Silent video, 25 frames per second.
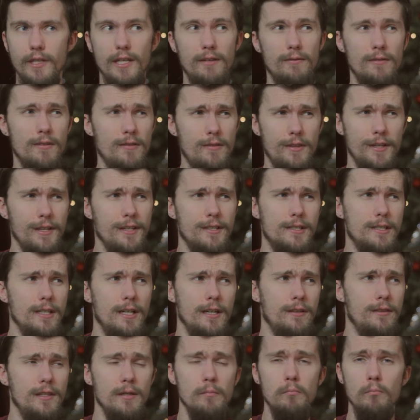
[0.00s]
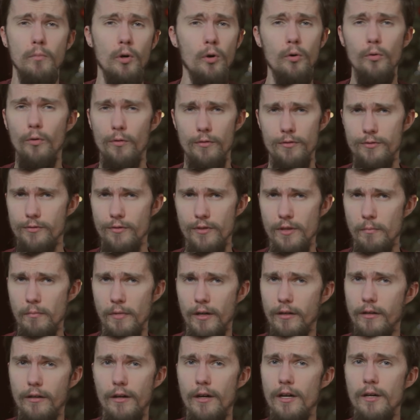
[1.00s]
Even things like the modes or the
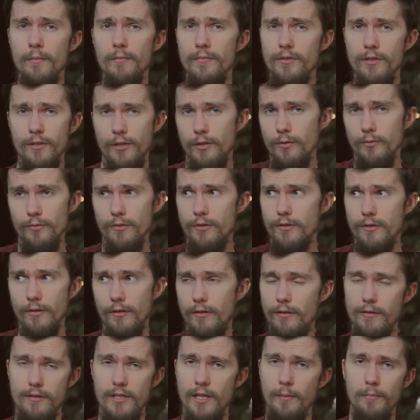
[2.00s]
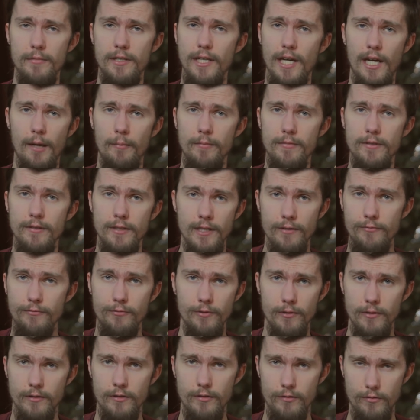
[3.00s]
maqams used are sometimes
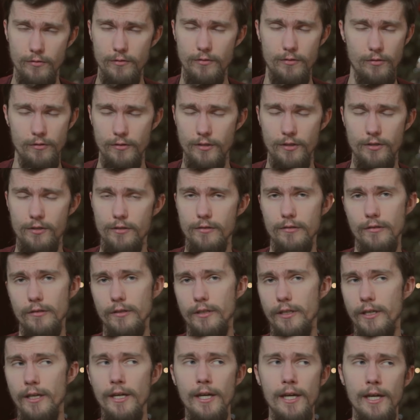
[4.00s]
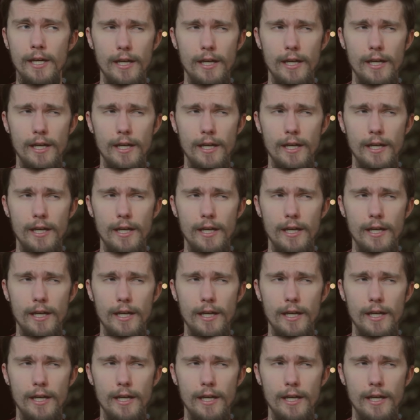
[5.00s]
different traditionally.